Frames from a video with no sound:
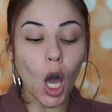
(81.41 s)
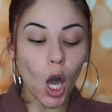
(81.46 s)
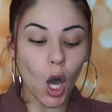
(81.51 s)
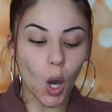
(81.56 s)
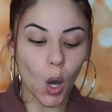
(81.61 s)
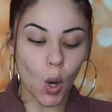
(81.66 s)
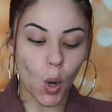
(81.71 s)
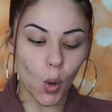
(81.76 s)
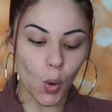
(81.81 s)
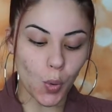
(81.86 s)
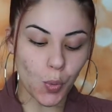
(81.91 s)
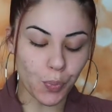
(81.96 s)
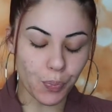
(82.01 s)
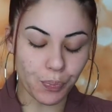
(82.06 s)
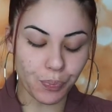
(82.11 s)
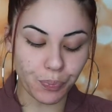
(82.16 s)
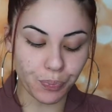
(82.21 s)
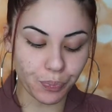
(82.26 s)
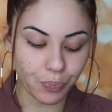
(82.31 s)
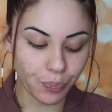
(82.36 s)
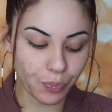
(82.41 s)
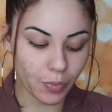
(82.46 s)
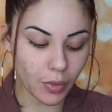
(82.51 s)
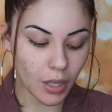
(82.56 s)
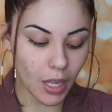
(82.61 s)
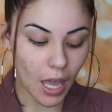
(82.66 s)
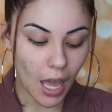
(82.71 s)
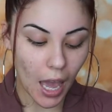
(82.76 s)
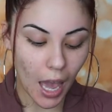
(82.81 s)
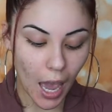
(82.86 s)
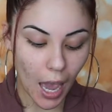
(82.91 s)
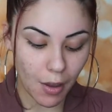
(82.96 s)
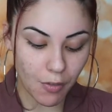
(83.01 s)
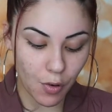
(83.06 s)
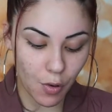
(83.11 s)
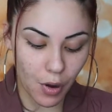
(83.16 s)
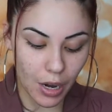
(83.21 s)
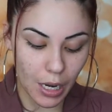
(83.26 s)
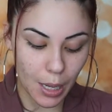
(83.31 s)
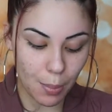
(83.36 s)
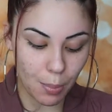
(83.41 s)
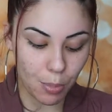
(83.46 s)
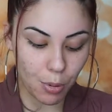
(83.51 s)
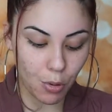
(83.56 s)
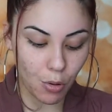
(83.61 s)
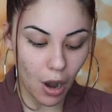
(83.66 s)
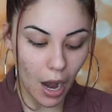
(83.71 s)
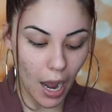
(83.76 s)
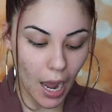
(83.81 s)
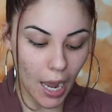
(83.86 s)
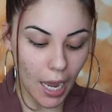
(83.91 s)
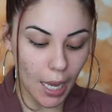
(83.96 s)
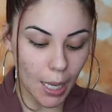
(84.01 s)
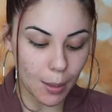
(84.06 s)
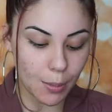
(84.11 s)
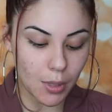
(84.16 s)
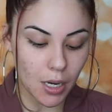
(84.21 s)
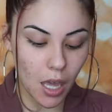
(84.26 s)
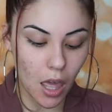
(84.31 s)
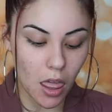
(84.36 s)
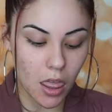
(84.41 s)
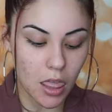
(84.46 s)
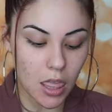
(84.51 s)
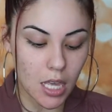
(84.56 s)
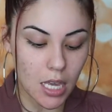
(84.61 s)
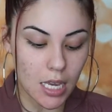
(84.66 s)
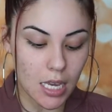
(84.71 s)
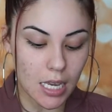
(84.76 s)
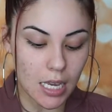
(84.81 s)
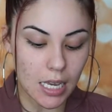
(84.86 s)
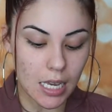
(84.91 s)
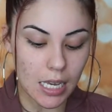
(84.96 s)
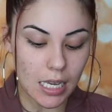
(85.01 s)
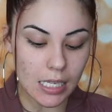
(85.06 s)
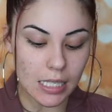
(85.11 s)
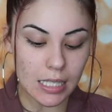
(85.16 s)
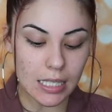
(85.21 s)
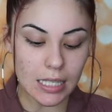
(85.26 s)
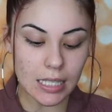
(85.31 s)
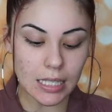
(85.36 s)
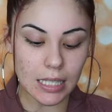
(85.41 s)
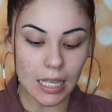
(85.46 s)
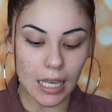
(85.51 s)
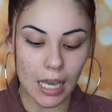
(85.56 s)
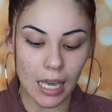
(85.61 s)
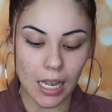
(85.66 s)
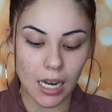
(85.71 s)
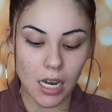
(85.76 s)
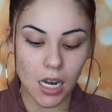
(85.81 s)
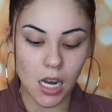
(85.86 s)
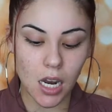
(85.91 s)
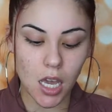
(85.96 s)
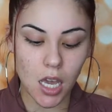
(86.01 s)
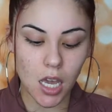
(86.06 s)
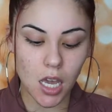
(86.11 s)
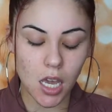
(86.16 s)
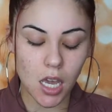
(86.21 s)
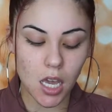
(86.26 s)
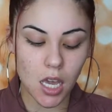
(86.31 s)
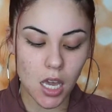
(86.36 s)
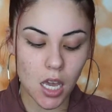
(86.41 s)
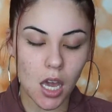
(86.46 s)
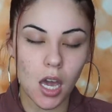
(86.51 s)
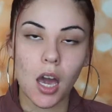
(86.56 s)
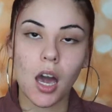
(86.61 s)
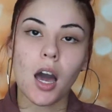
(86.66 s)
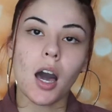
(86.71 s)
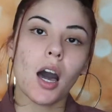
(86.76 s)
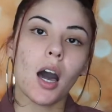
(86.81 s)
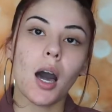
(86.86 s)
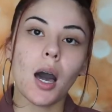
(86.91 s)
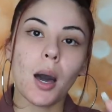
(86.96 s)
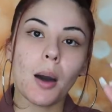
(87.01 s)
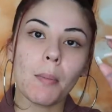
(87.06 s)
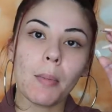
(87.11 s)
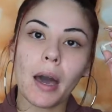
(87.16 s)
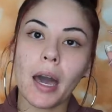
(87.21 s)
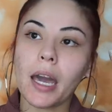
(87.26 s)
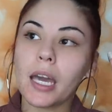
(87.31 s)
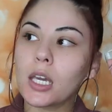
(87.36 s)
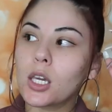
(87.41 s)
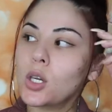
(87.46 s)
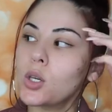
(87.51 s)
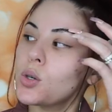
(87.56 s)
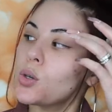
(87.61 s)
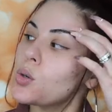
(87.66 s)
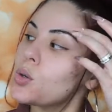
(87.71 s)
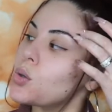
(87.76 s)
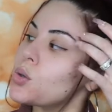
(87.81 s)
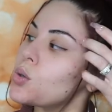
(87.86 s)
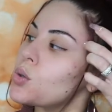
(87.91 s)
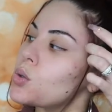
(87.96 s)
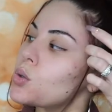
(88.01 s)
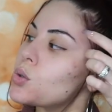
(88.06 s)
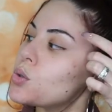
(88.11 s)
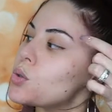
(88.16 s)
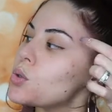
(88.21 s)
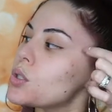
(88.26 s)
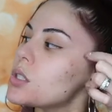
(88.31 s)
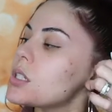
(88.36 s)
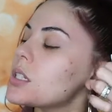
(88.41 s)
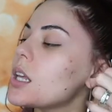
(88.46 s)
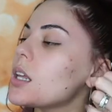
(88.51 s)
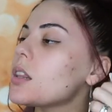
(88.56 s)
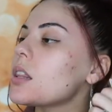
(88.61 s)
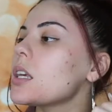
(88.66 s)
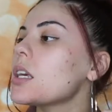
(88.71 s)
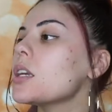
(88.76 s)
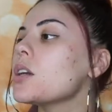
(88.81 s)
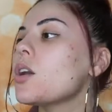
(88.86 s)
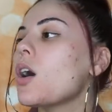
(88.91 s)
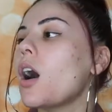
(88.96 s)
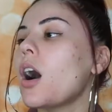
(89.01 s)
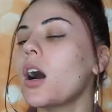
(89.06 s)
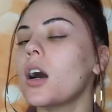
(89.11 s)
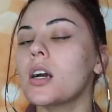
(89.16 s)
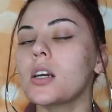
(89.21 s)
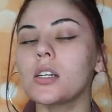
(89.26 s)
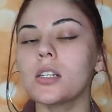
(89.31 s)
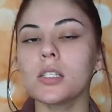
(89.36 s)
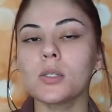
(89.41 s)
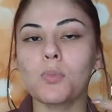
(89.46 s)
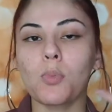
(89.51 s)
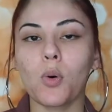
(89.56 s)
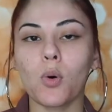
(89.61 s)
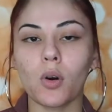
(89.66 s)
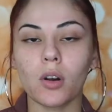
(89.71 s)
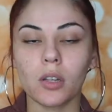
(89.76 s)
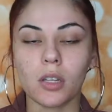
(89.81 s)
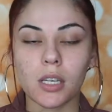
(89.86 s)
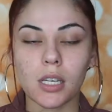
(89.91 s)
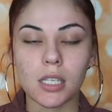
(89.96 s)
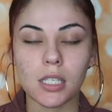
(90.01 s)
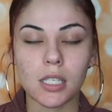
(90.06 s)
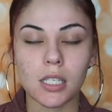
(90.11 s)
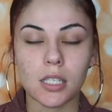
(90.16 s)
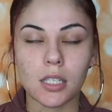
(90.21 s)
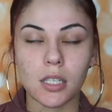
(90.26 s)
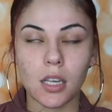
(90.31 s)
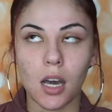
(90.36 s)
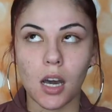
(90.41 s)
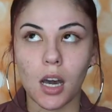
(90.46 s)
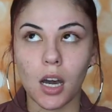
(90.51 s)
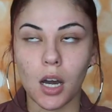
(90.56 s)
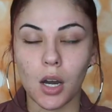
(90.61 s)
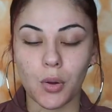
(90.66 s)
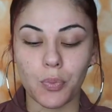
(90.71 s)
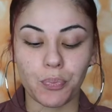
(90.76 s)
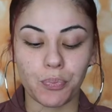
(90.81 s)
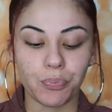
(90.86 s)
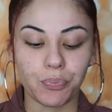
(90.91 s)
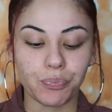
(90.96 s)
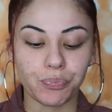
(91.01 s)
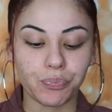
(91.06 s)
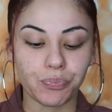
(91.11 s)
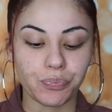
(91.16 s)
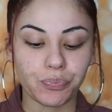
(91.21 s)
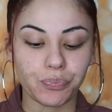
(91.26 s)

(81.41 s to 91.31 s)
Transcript: so, I've already primed the skin. Um, I used the NARS Poreless um,